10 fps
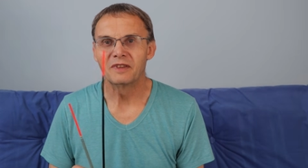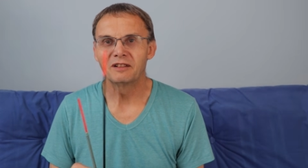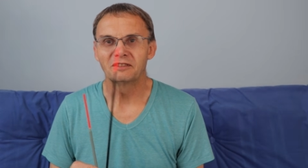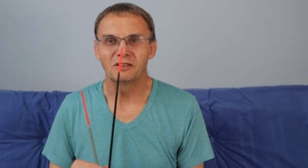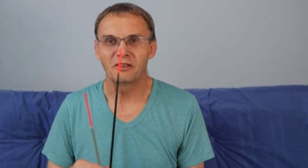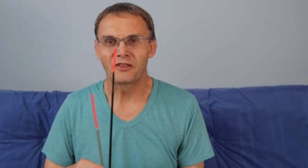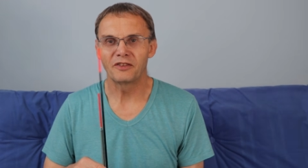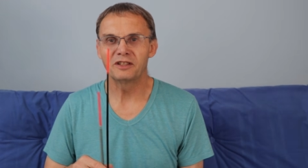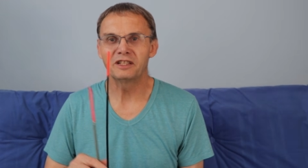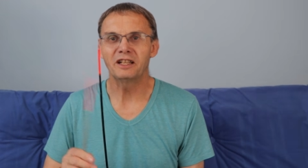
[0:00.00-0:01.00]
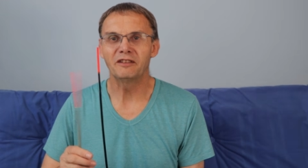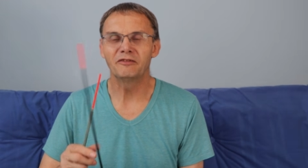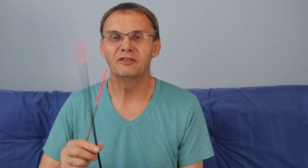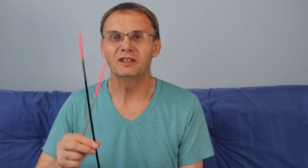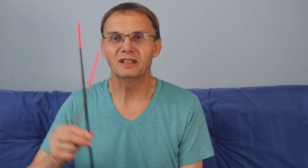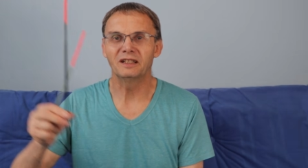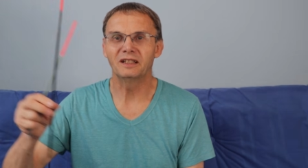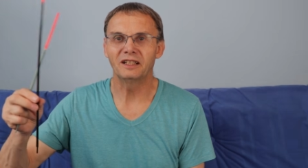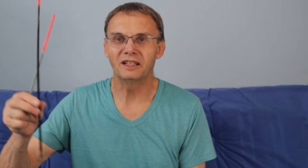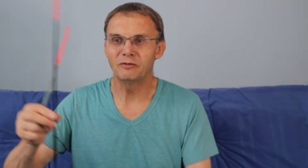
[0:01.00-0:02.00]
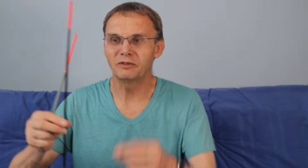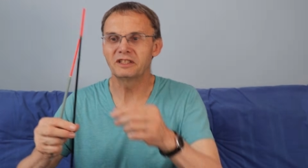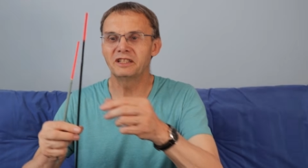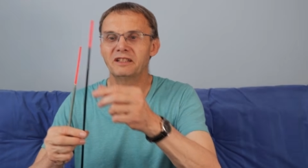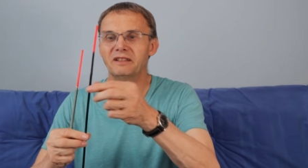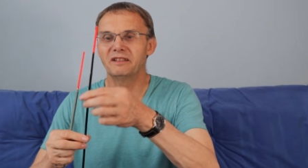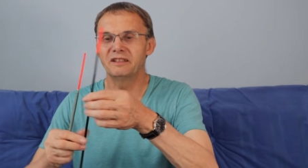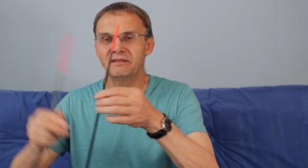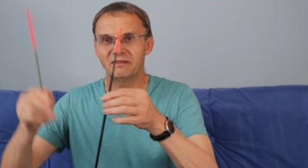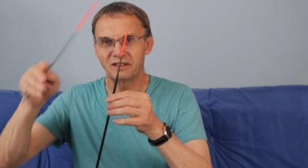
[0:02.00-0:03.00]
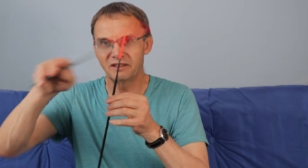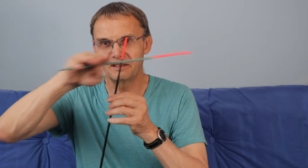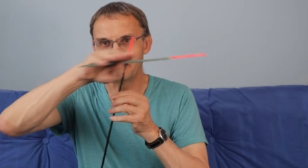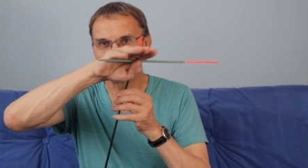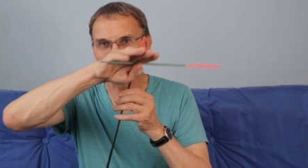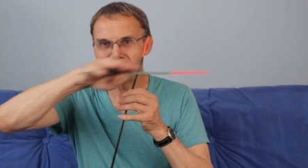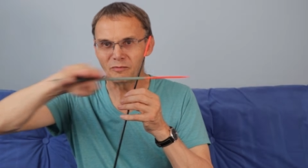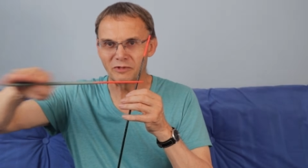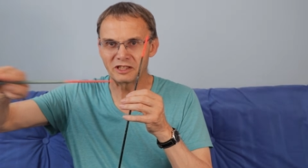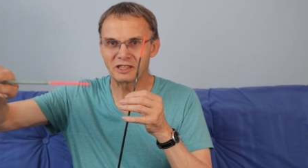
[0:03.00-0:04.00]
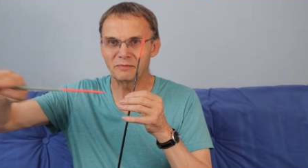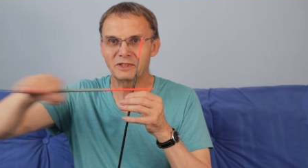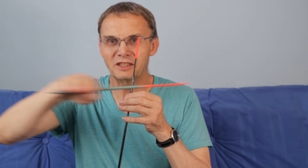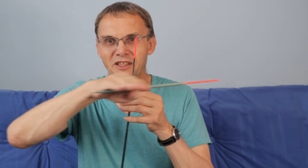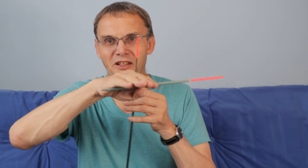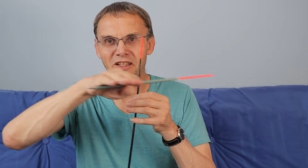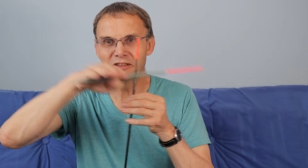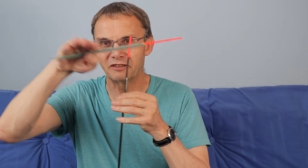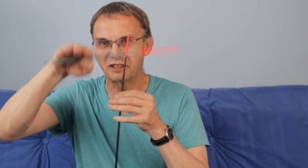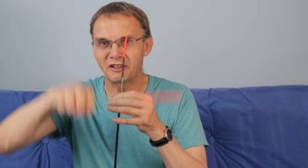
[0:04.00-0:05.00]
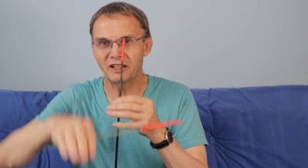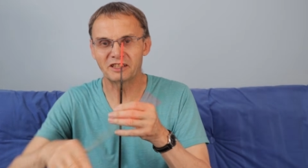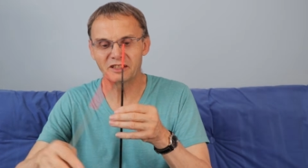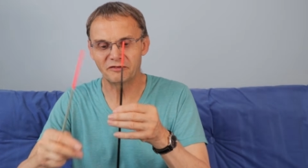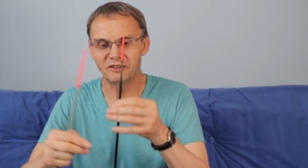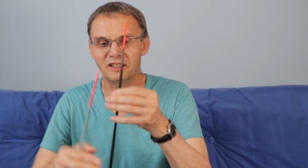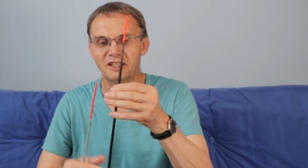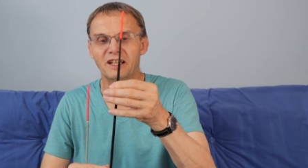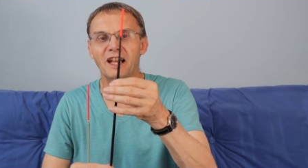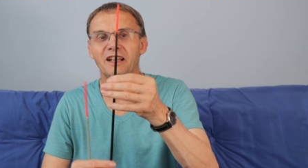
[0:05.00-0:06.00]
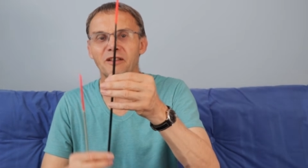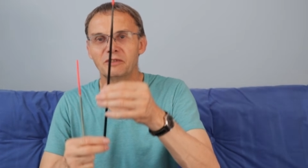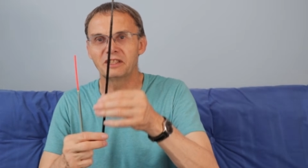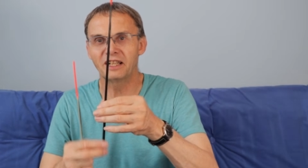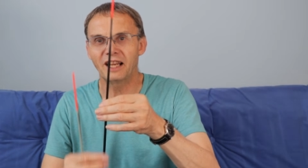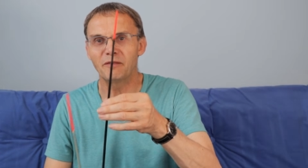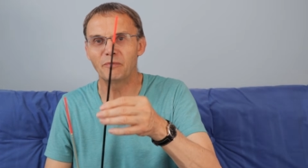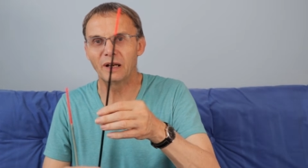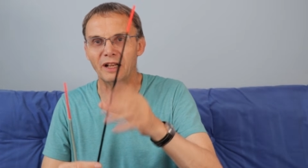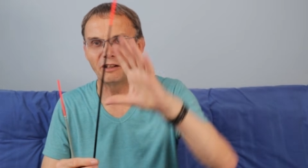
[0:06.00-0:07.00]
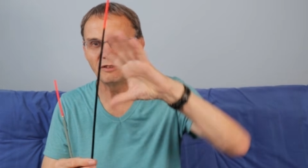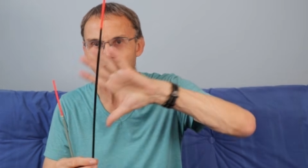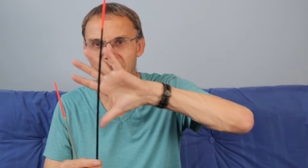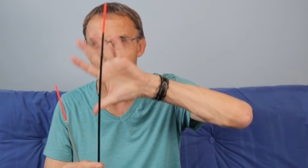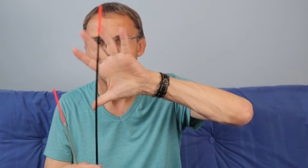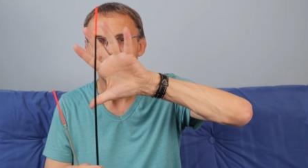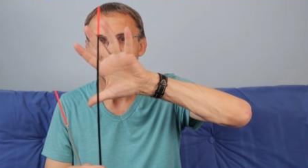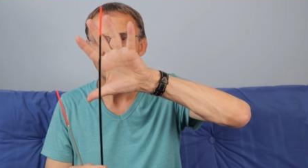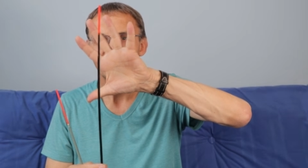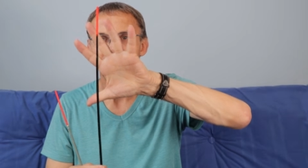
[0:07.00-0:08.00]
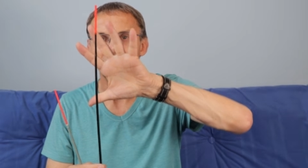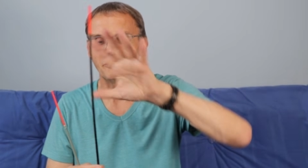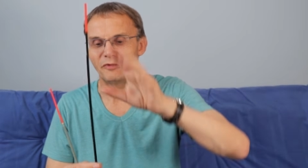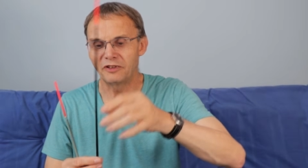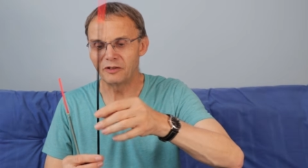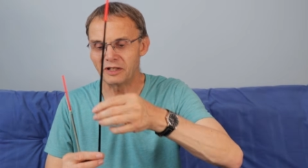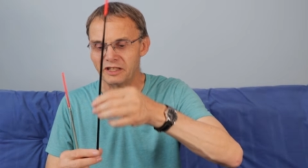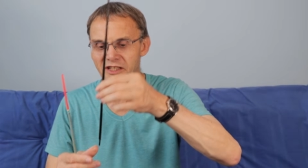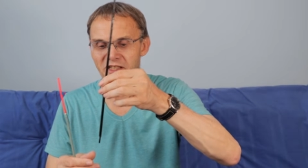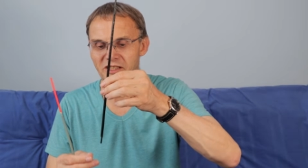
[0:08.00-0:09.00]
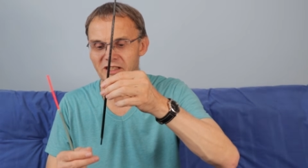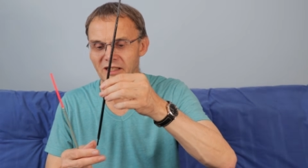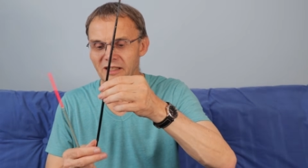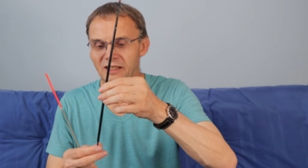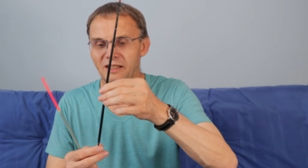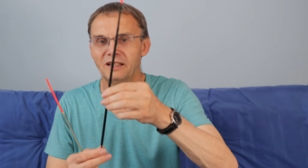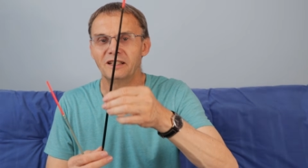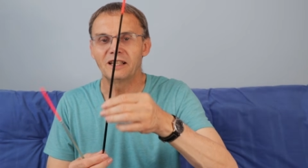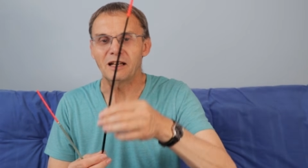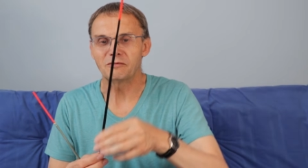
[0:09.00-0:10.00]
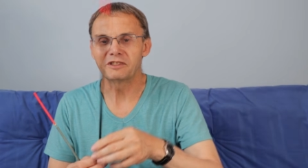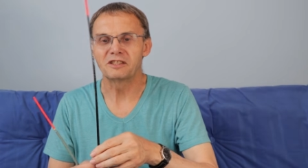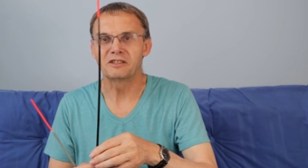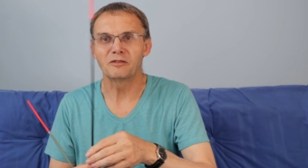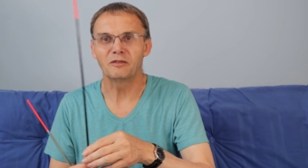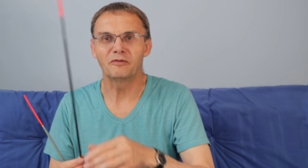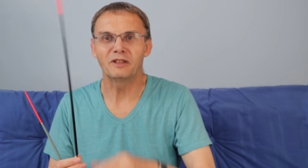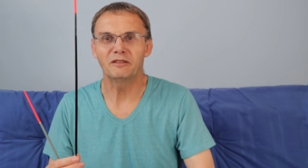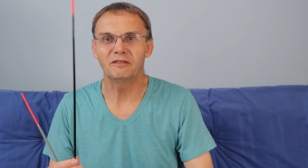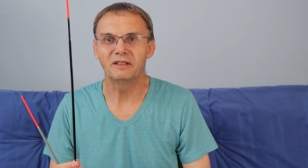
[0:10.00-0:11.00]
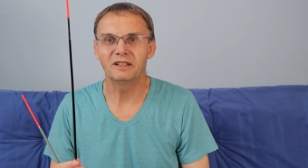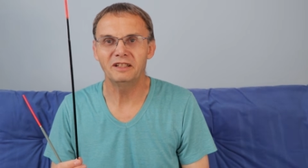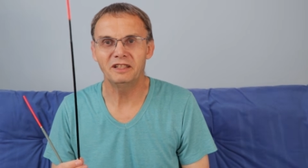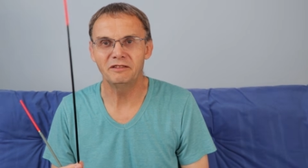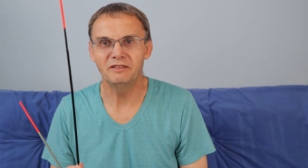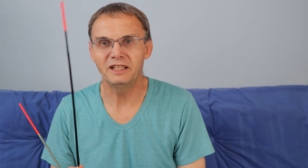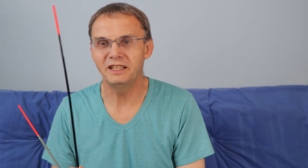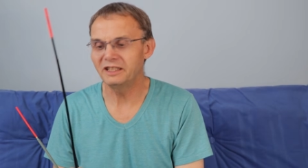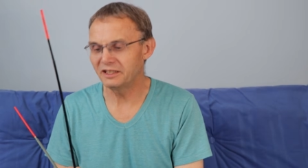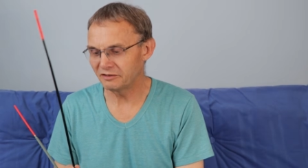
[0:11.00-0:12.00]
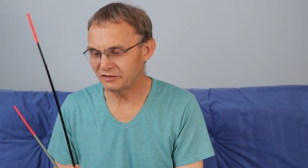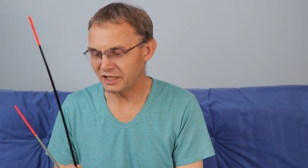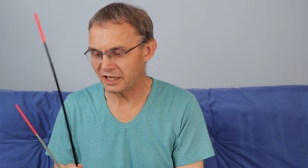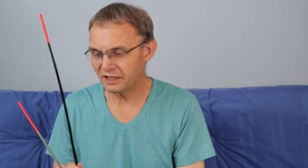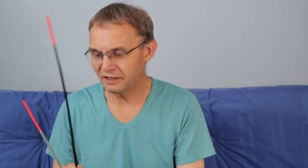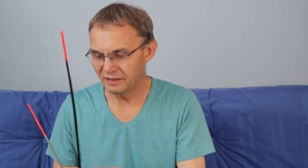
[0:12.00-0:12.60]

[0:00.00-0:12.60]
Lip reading: sort of 13 foot, and you wanted the top would sometimes go a different direction to further down, you wanted to get below that top few inches, that was the sort of float that you needed on there.